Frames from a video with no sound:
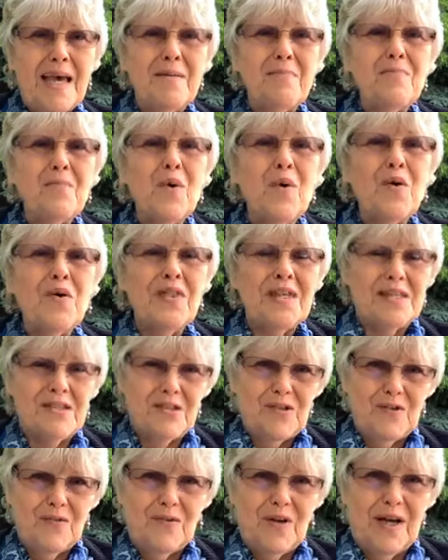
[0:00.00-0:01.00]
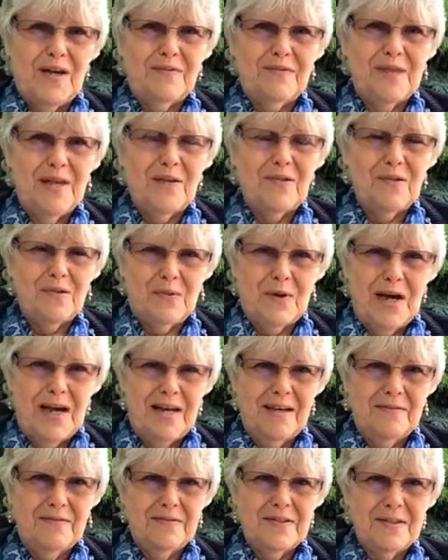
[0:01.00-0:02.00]
And more than survived, they
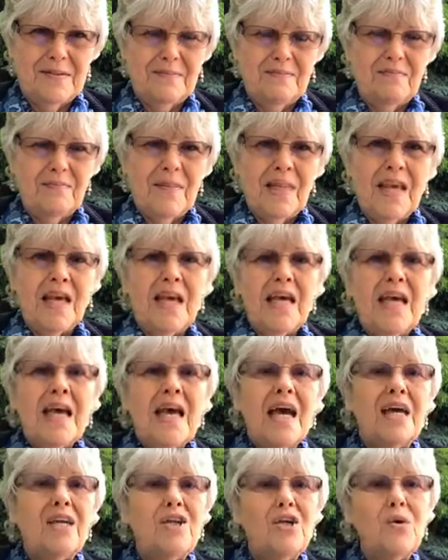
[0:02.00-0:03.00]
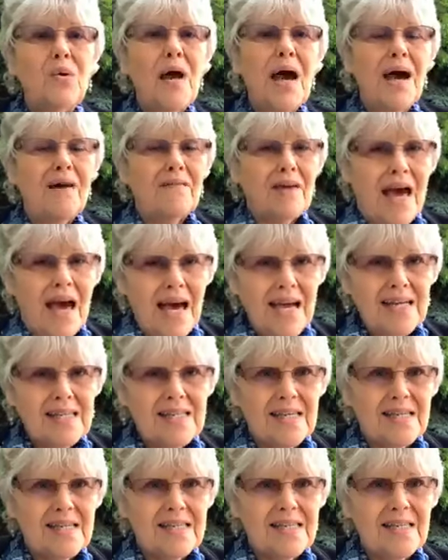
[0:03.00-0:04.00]
thrived. And you have
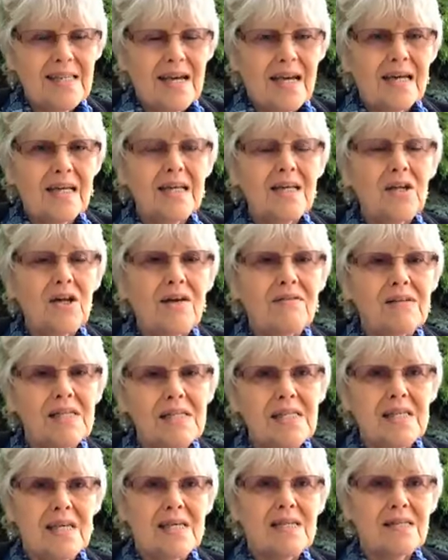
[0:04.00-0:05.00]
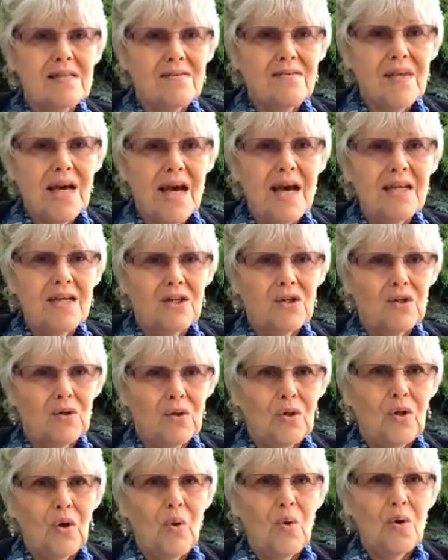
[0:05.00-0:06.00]
access to that. Can you have a sense of that in your
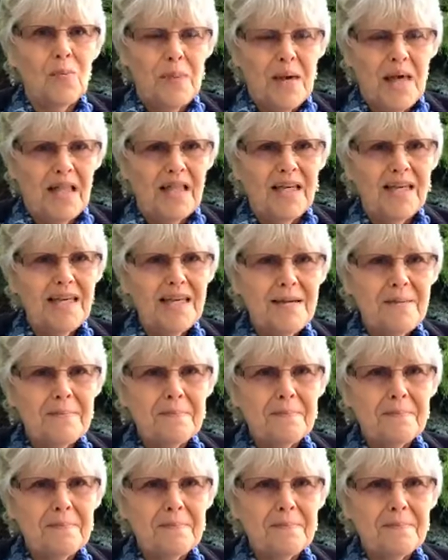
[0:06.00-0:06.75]
lower belly?